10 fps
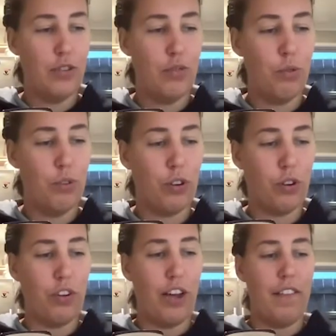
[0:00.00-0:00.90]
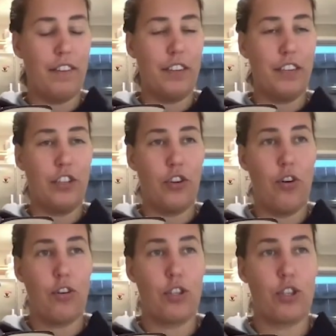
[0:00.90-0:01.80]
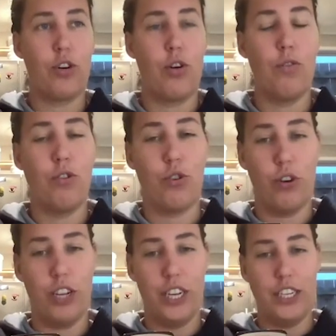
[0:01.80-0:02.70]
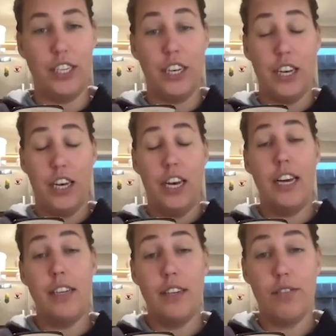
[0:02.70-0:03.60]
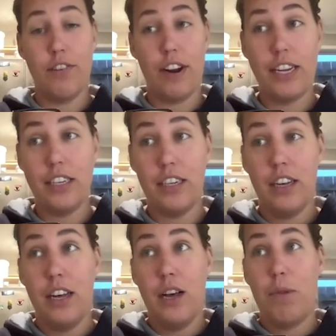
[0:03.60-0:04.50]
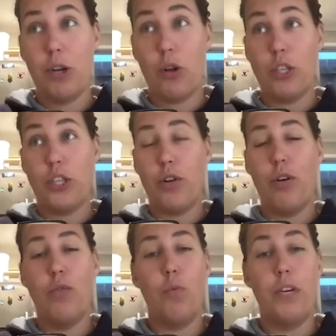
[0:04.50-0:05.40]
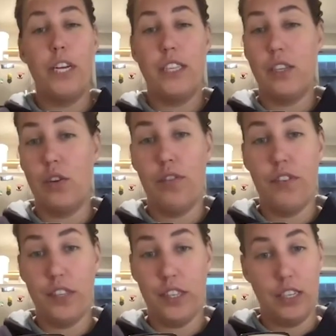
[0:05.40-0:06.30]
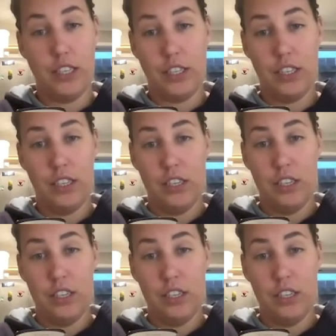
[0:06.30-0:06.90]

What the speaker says: to work on having their dogs go toilet in the rain, but also on weird surfaces.